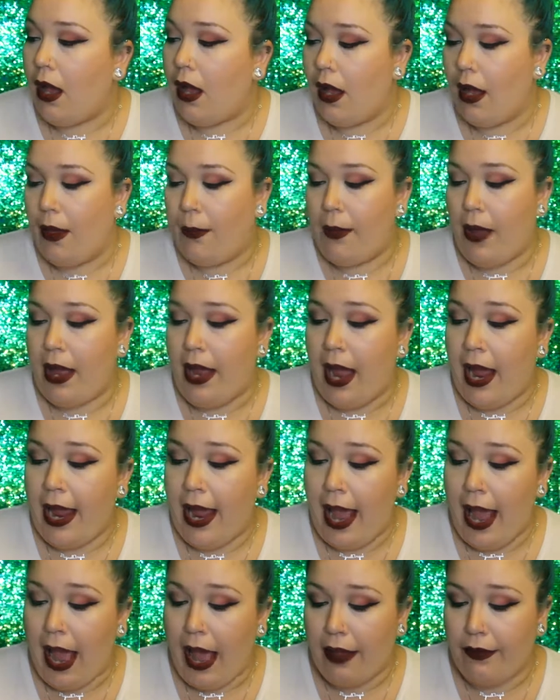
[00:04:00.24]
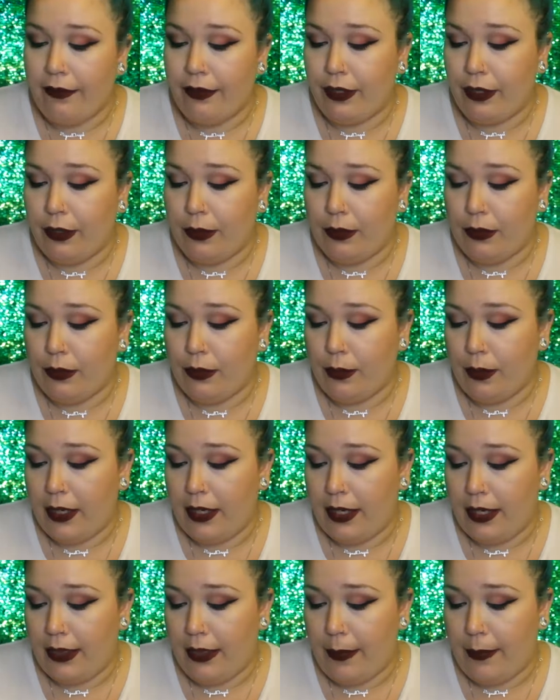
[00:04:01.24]
I have used one
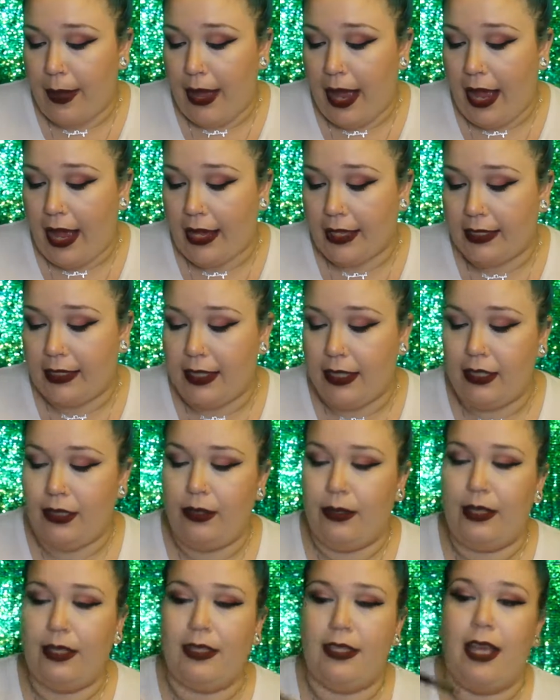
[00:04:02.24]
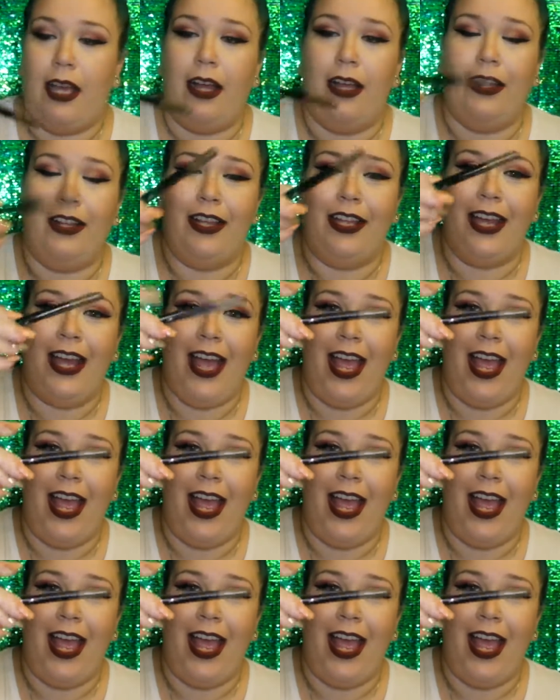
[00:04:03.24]
in the past. As you can tell,